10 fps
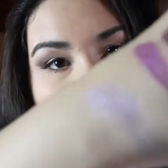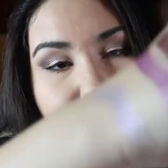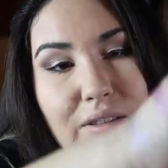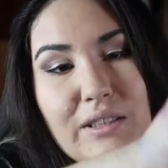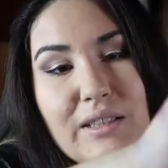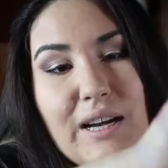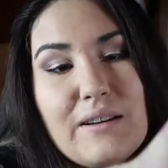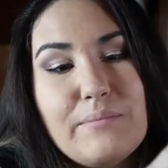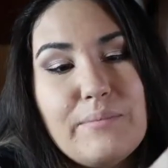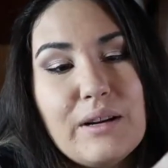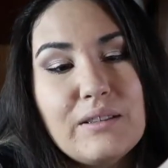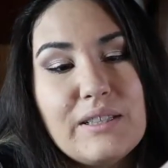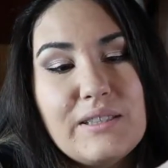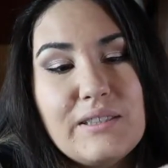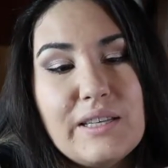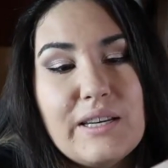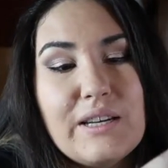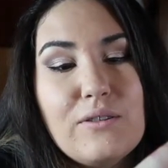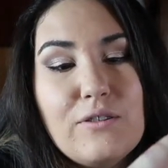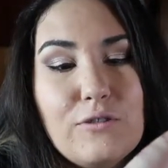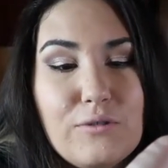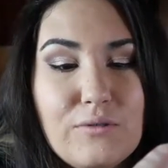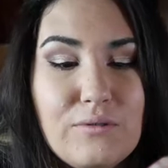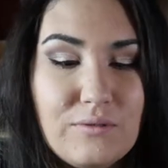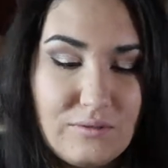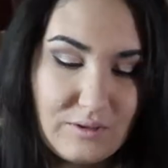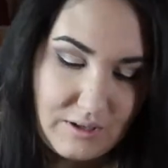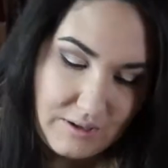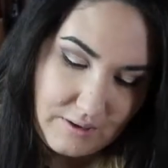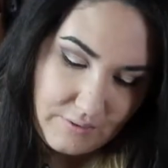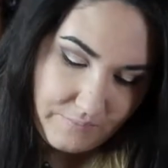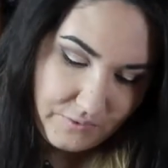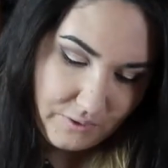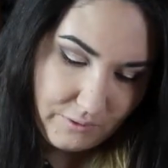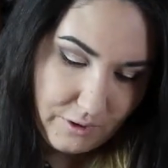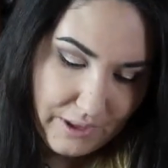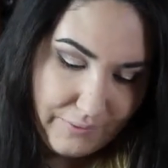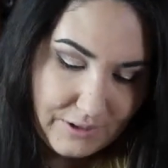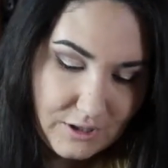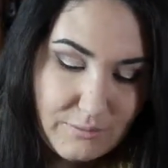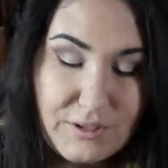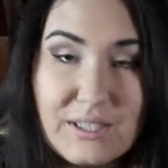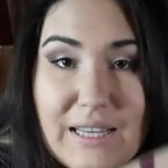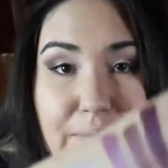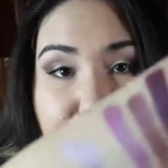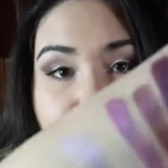Well, you can kind of barely see it. Oh. Well, that one's almost like